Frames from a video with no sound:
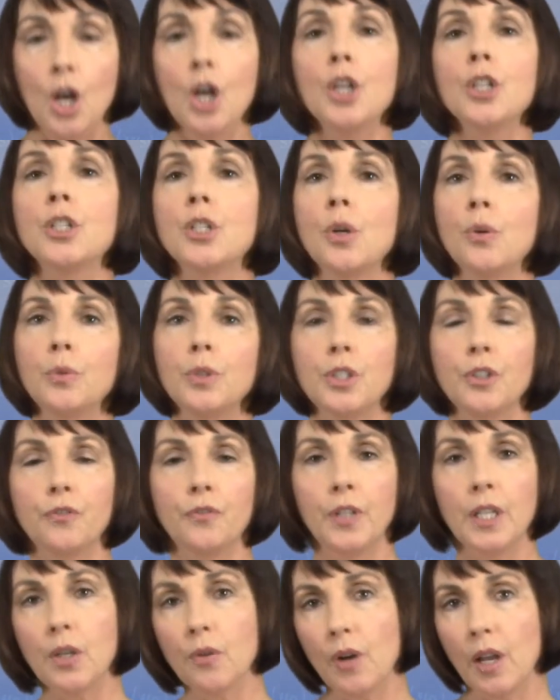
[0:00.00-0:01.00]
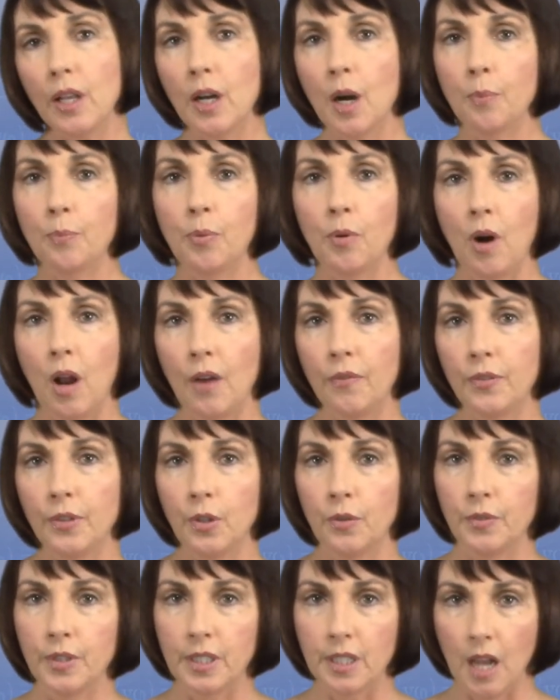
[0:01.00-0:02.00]
So to figure out our profit
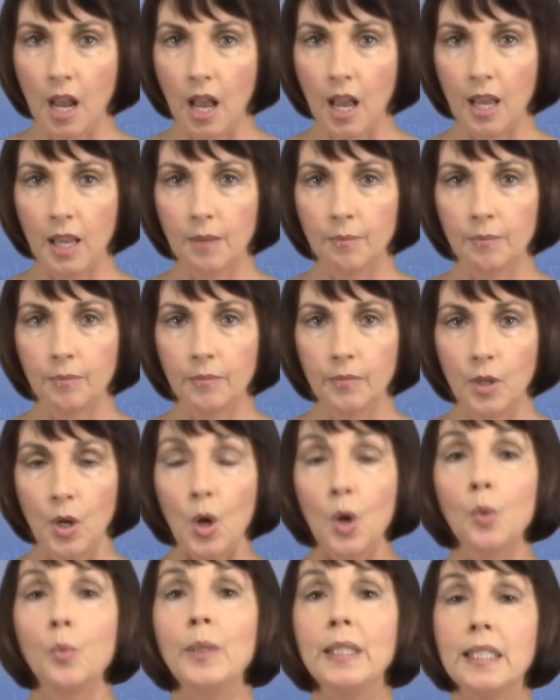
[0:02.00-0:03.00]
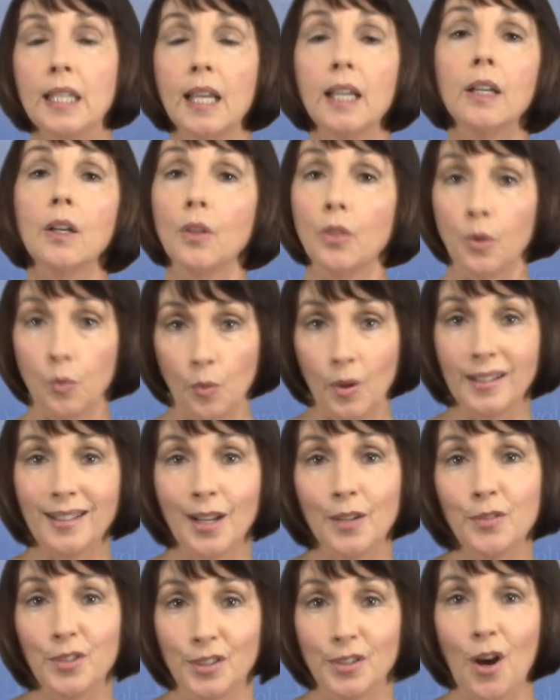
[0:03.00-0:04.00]
over time, we take the
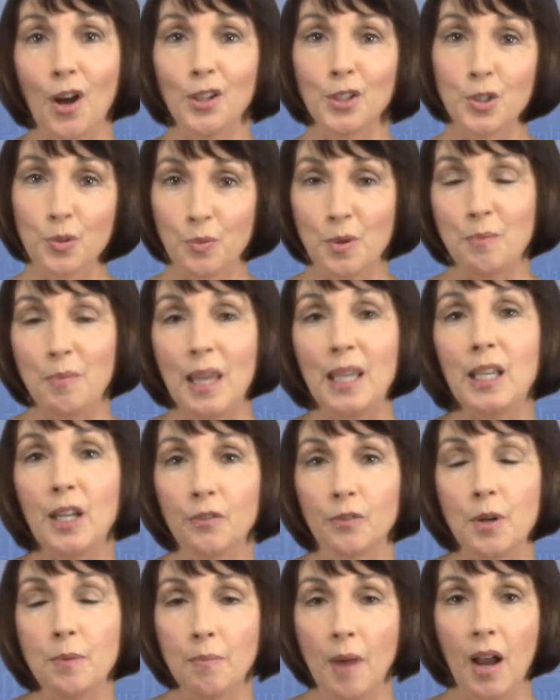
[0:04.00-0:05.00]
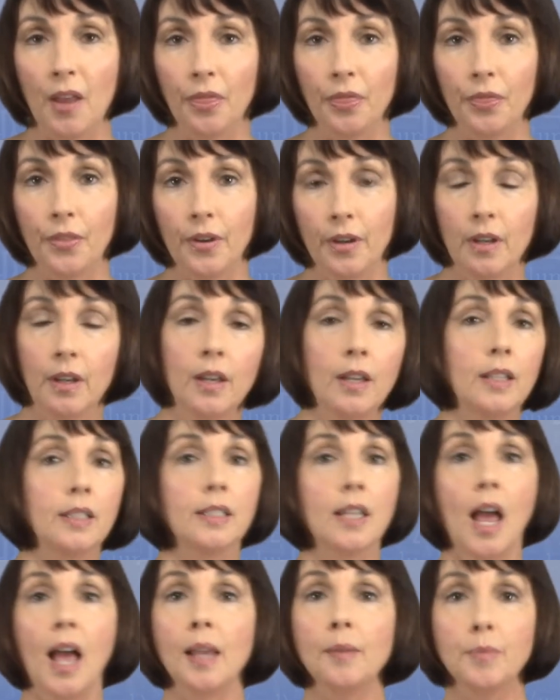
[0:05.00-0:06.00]
$100 we make every month
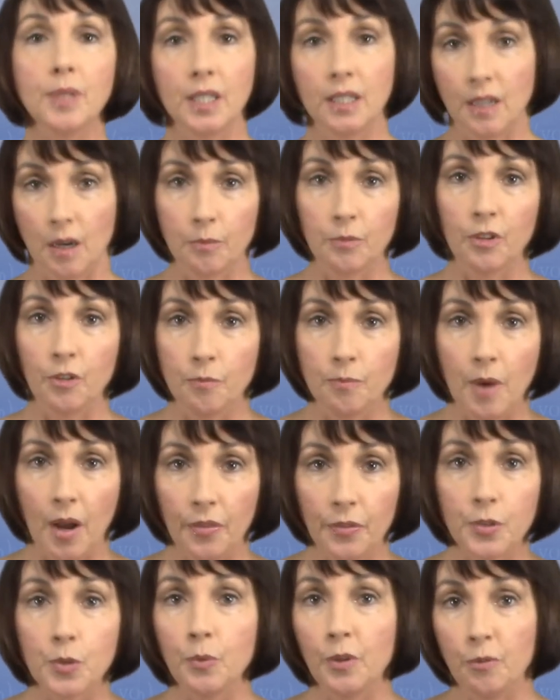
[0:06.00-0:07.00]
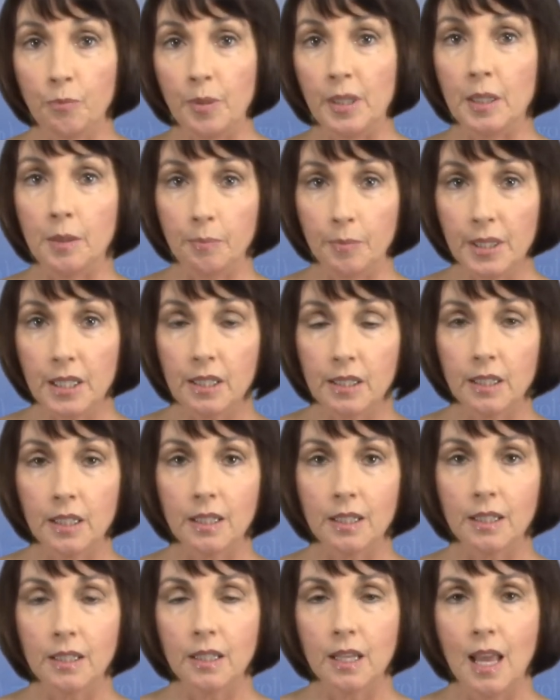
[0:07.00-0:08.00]
times the number of months we've been in
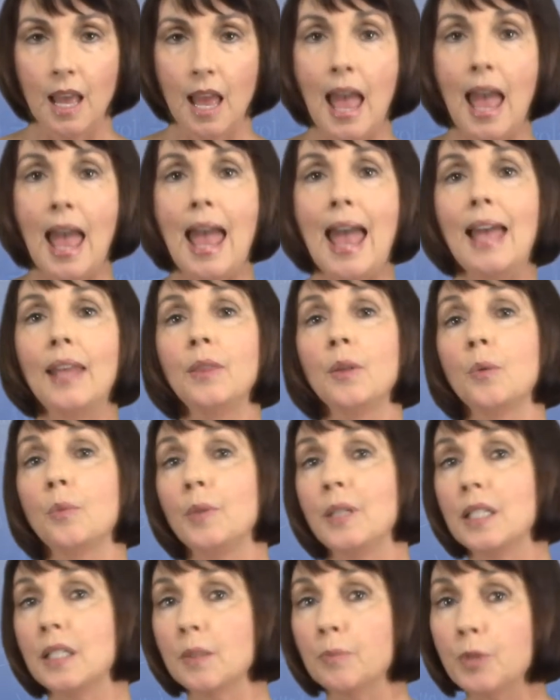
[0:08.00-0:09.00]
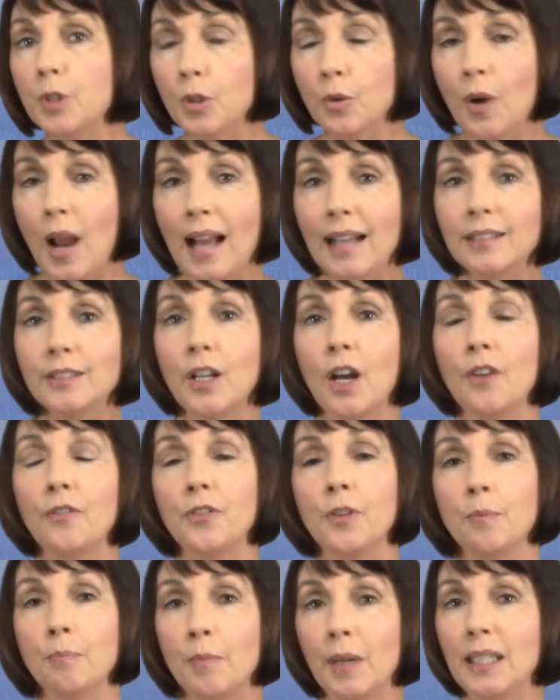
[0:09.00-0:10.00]
business, and then we subtract off
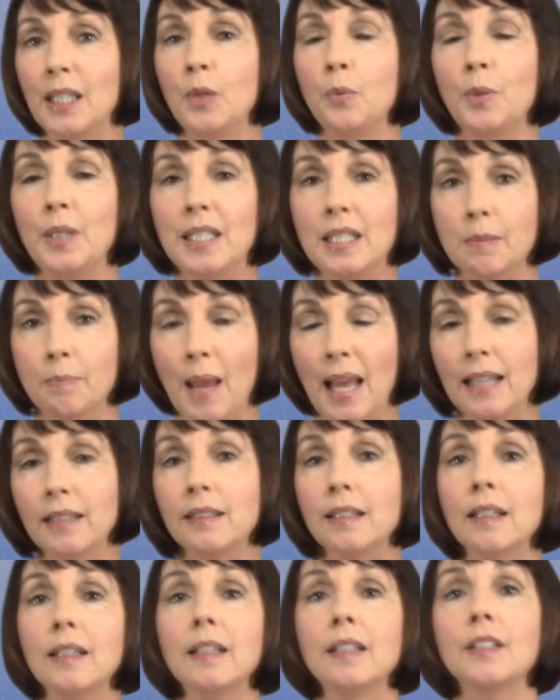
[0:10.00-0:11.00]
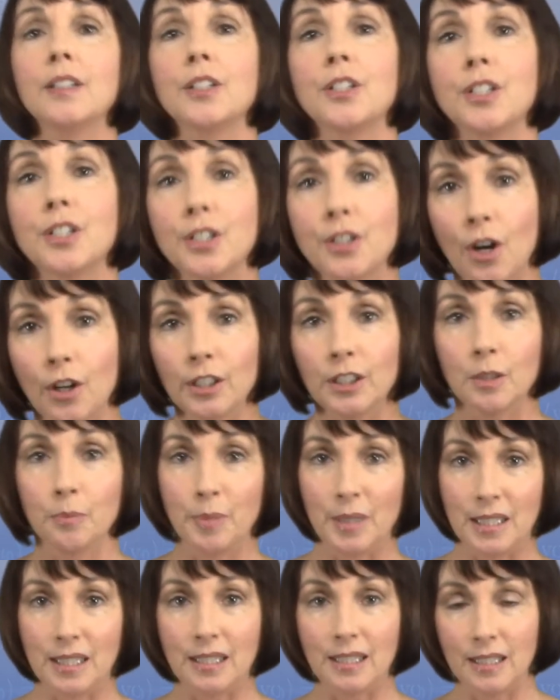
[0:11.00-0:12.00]
the money we spent to start the
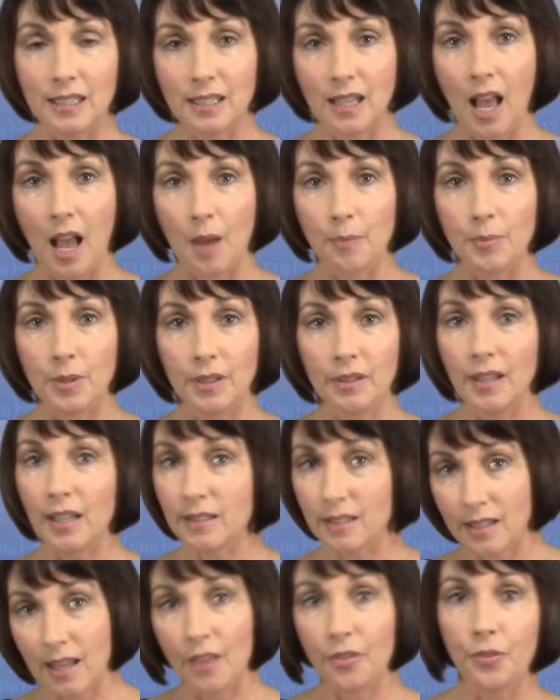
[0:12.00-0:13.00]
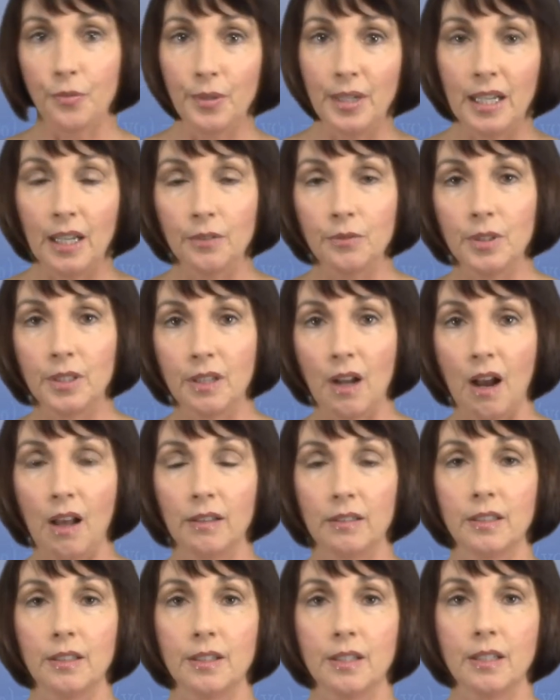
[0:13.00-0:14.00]
business up. That's that
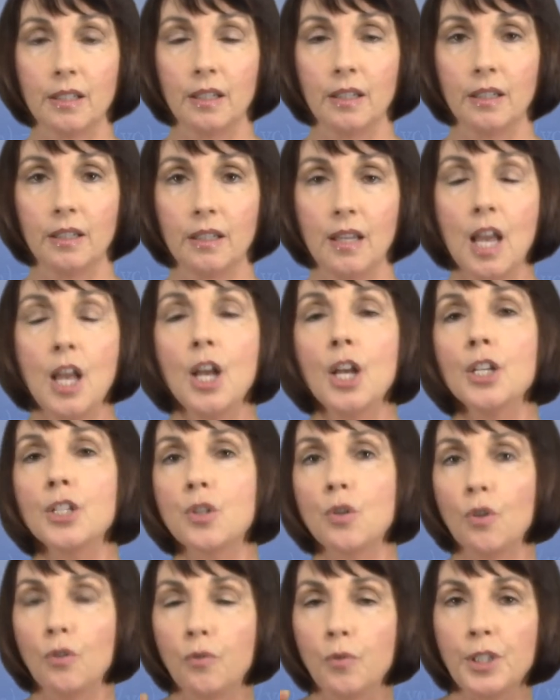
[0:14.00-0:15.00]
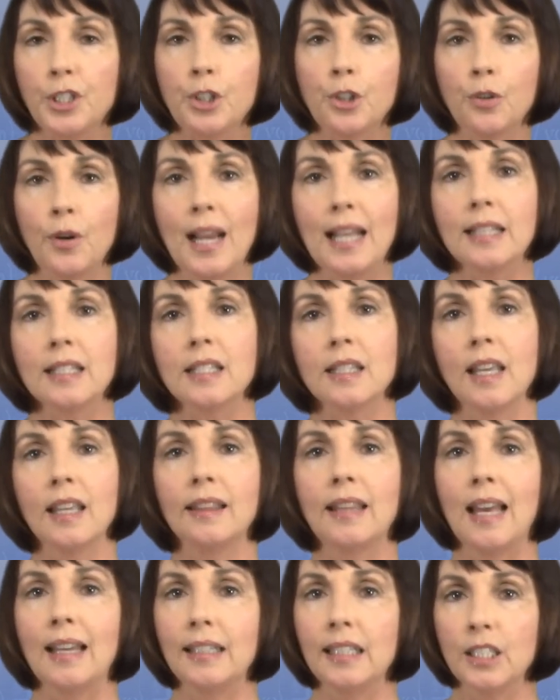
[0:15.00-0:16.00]
$300. So if we translate
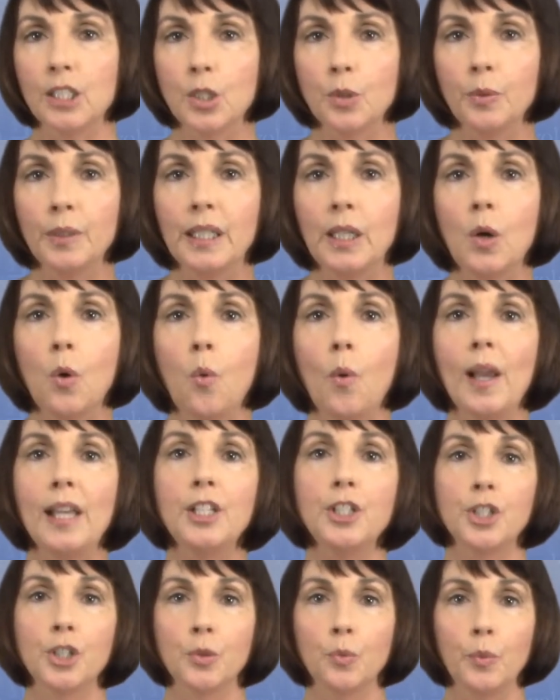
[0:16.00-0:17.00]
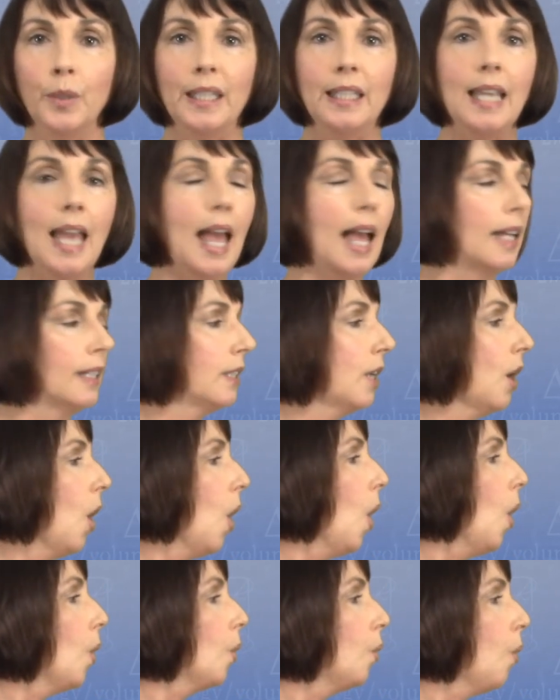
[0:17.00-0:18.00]
that into an equation, we get
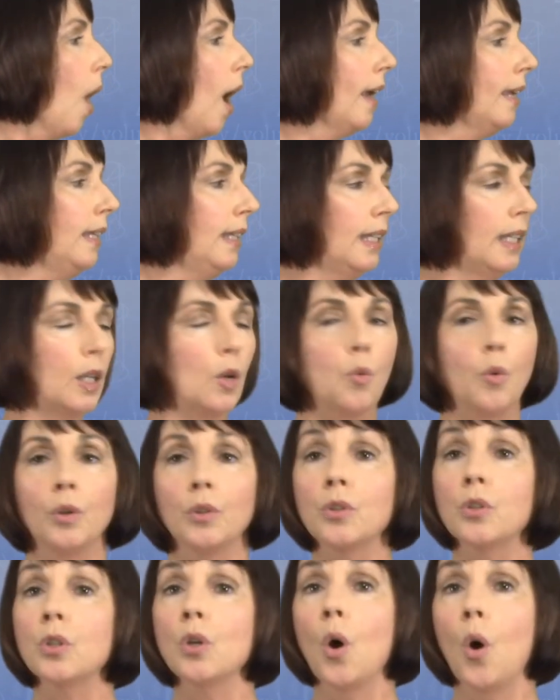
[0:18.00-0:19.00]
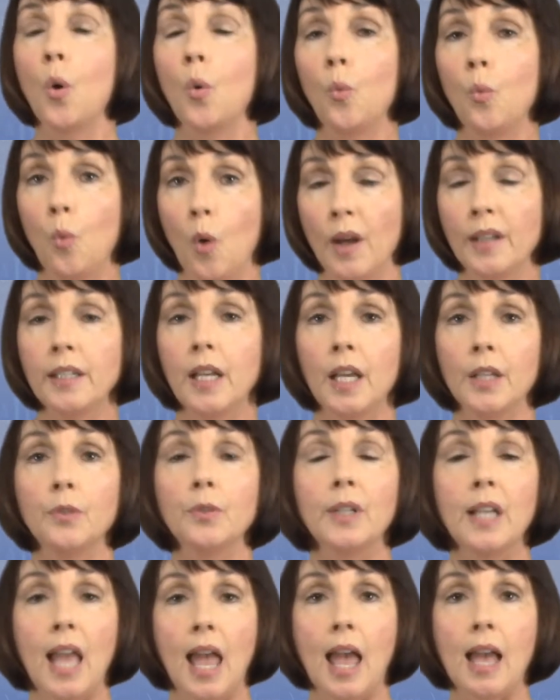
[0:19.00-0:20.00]
y equals
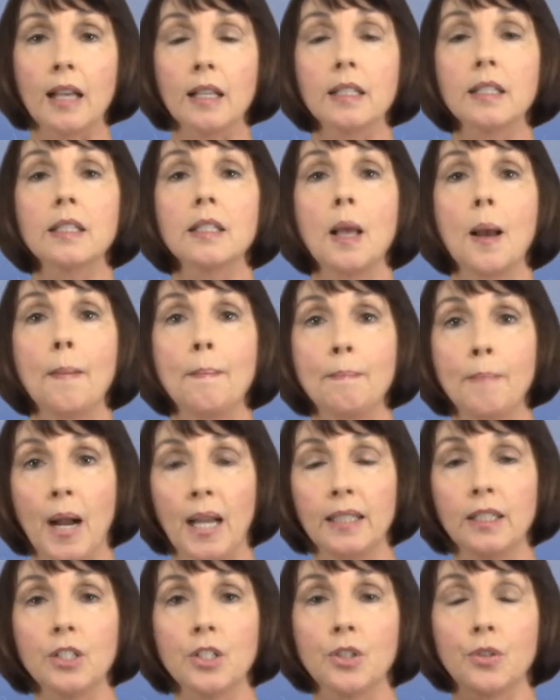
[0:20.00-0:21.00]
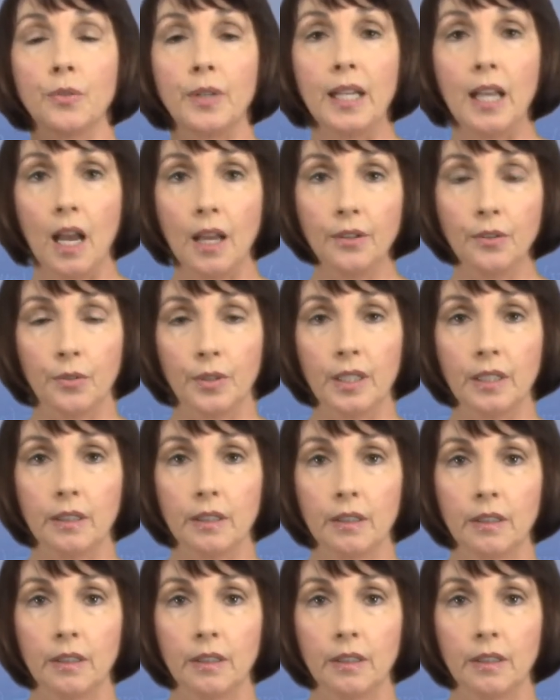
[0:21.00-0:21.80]
100x minus 300.